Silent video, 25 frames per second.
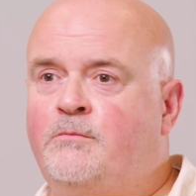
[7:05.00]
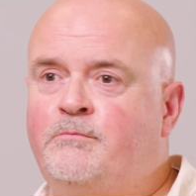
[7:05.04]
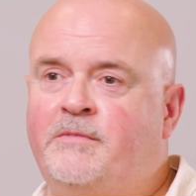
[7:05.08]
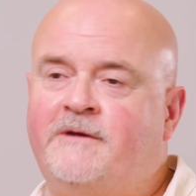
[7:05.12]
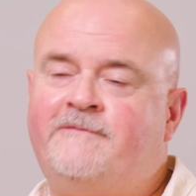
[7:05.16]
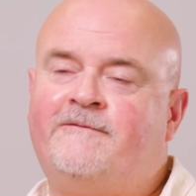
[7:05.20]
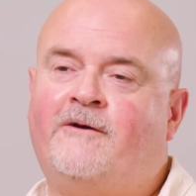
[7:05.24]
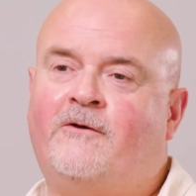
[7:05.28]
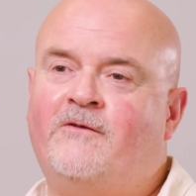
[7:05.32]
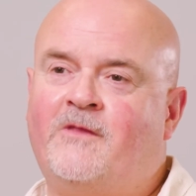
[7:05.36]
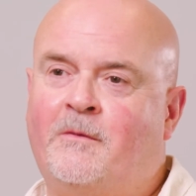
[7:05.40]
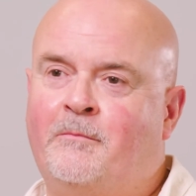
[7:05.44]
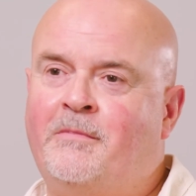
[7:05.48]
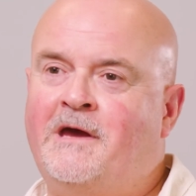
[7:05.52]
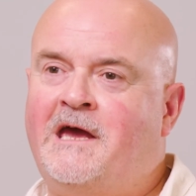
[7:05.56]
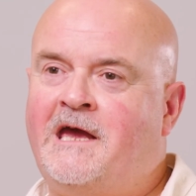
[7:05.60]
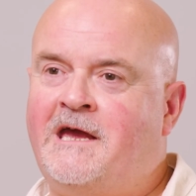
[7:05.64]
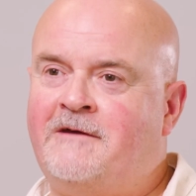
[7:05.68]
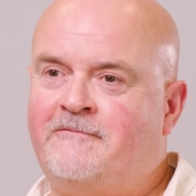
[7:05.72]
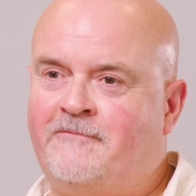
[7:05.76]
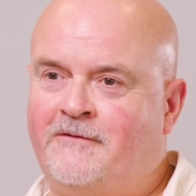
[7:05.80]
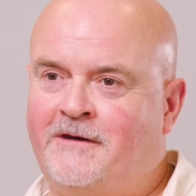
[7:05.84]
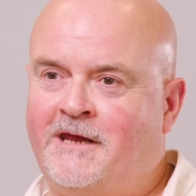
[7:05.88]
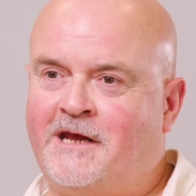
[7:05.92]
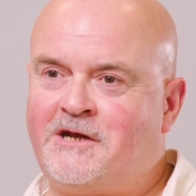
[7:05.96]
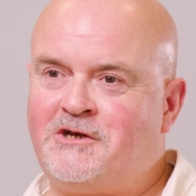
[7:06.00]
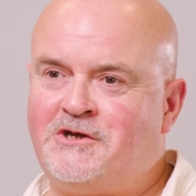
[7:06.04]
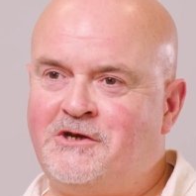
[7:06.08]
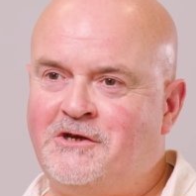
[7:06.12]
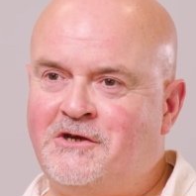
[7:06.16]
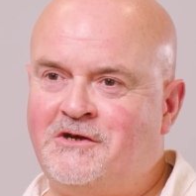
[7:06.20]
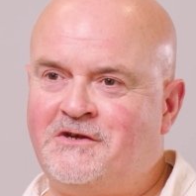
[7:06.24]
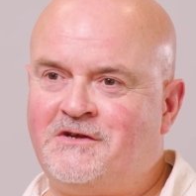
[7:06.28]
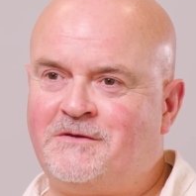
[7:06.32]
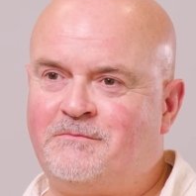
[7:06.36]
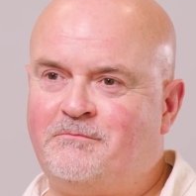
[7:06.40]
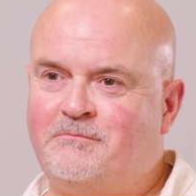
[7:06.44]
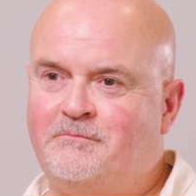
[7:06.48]
Biffo the Bear for next
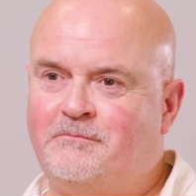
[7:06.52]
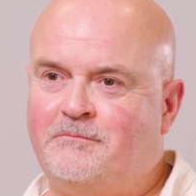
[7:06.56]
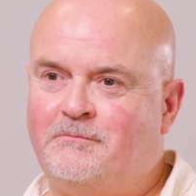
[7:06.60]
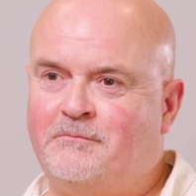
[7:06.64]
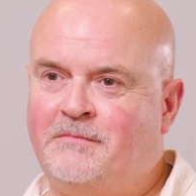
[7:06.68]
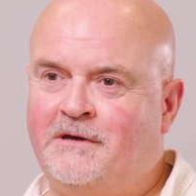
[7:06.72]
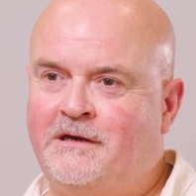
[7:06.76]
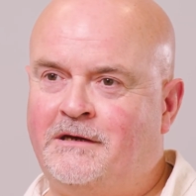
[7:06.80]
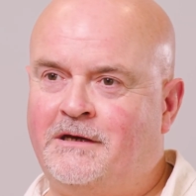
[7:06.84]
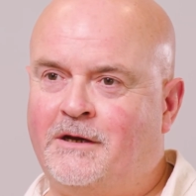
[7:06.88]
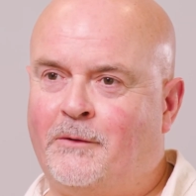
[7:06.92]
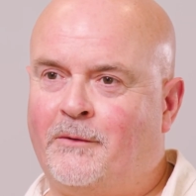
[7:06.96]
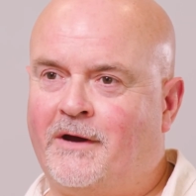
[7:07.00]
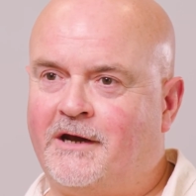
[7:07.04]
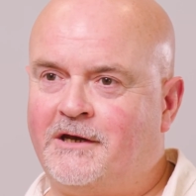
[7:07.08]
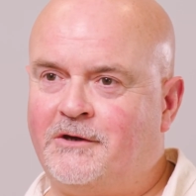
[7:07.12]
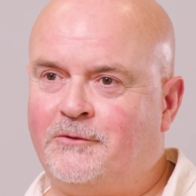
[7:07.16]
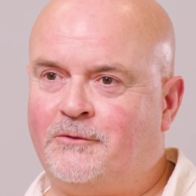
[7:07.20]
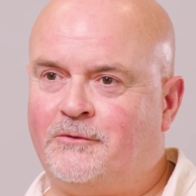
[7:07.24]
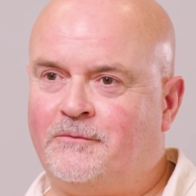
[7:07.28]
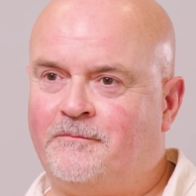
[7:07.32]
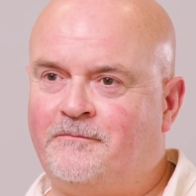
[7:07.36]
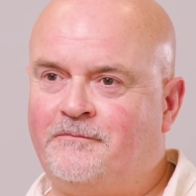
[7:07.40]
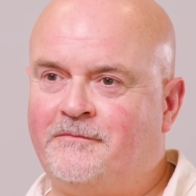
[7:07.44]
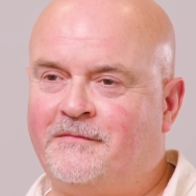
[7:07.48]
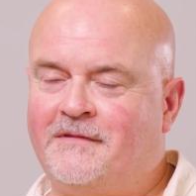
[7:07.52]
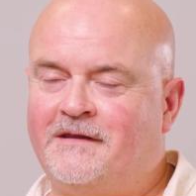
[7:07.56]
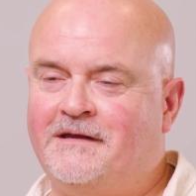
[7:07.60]
year's Beano annual.